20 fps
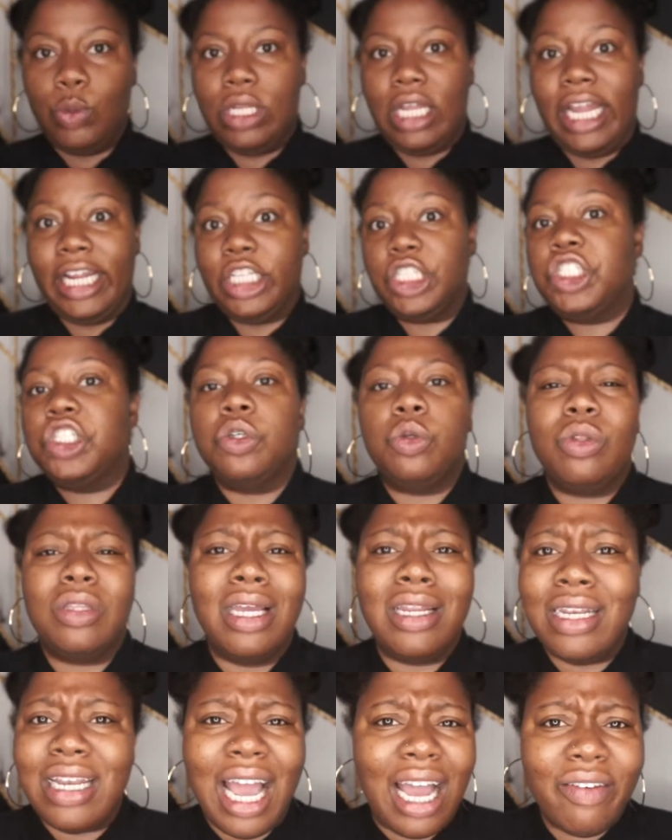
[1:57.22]
like 2.
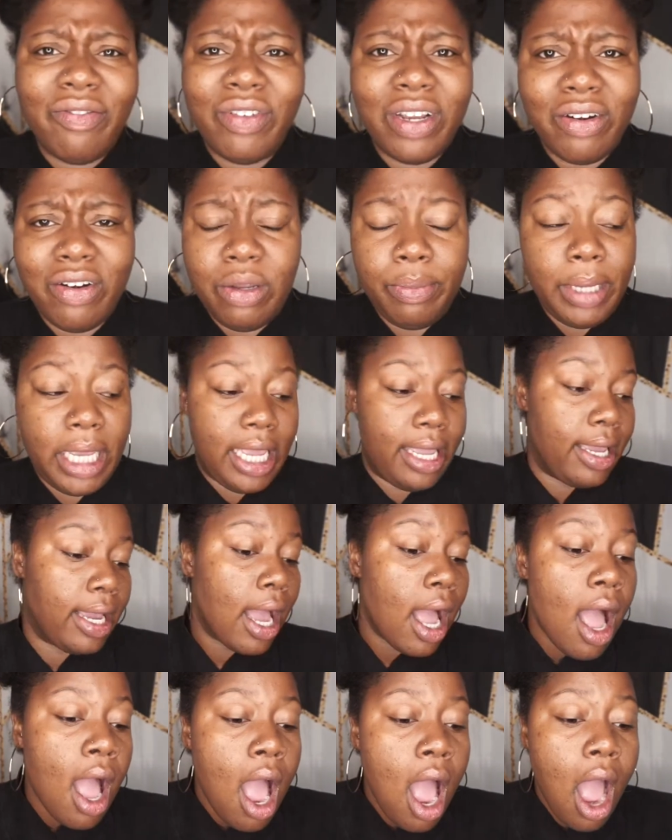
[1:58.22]
They're not very big.
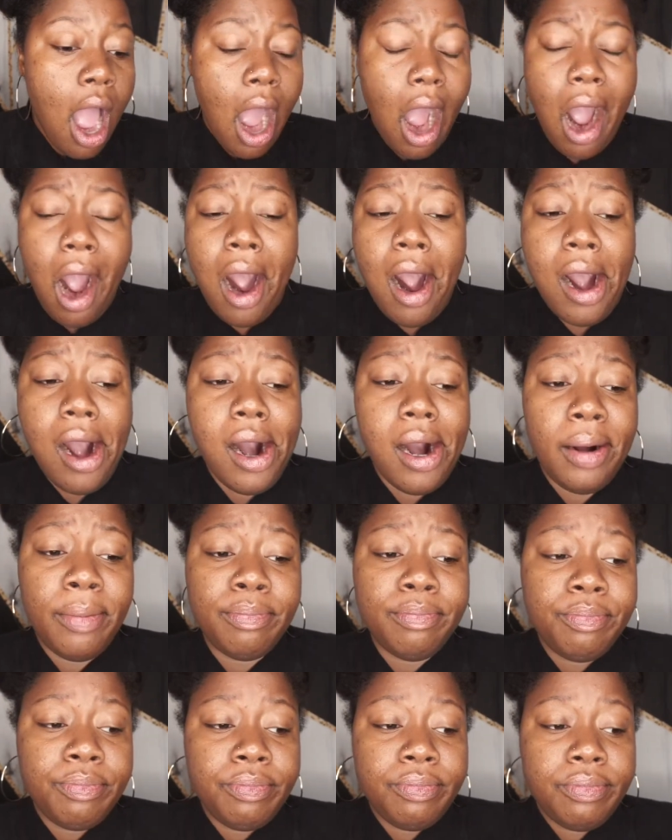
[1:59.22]

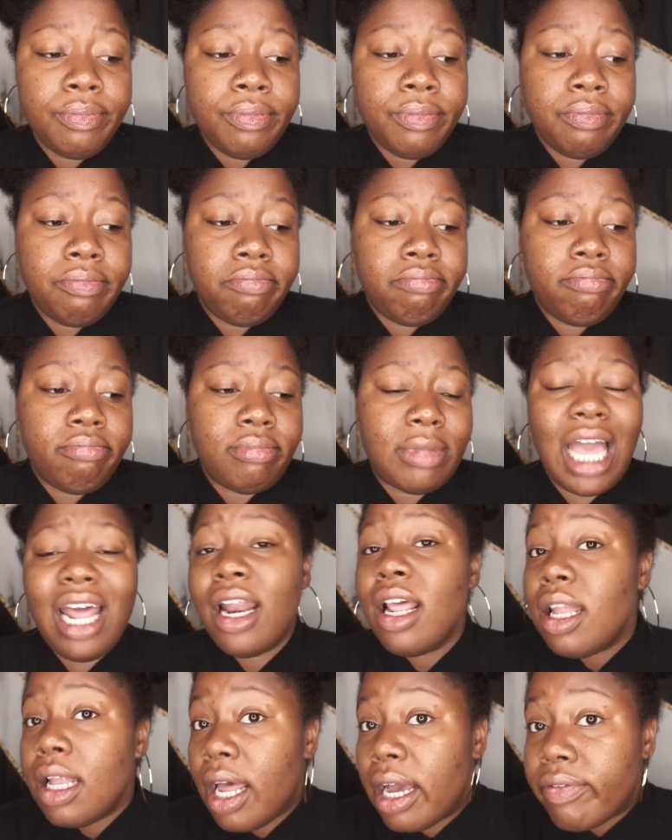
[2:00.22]
I
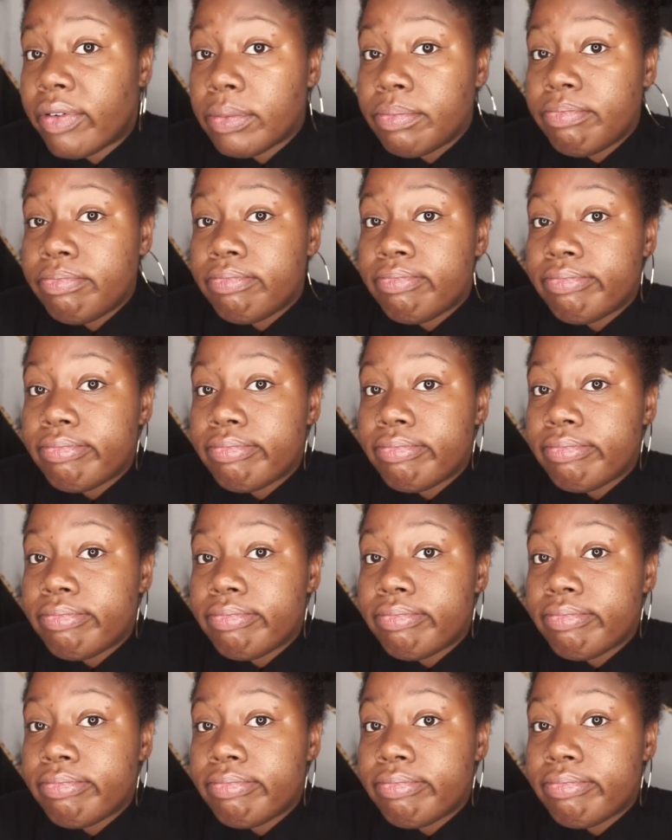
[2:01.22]
didn't love them.